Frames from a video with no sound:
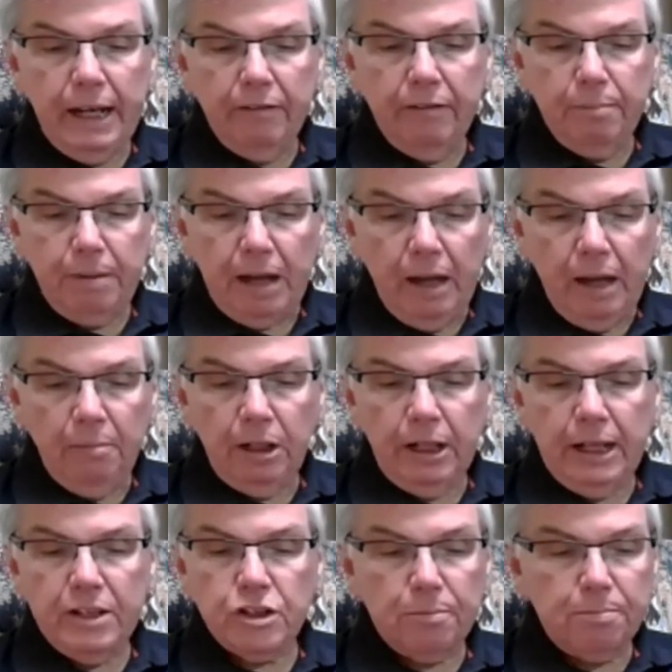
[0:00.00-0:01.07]
of the
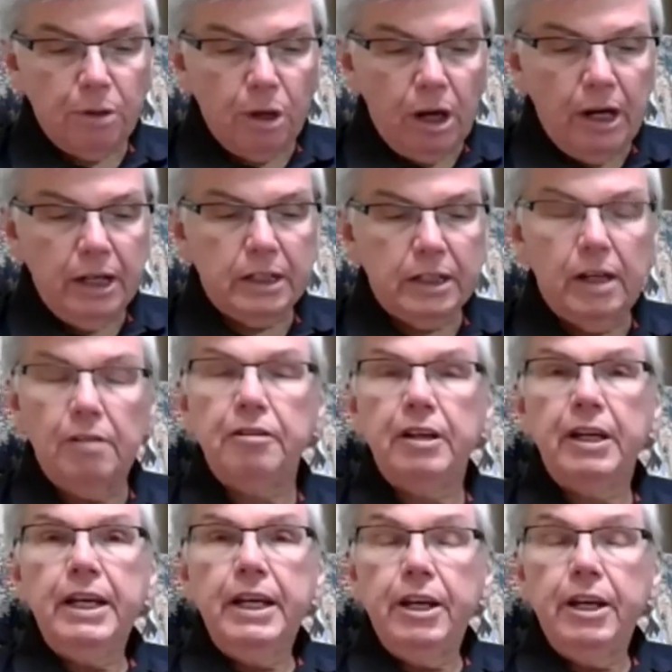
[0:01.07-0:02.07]
Bible as the product of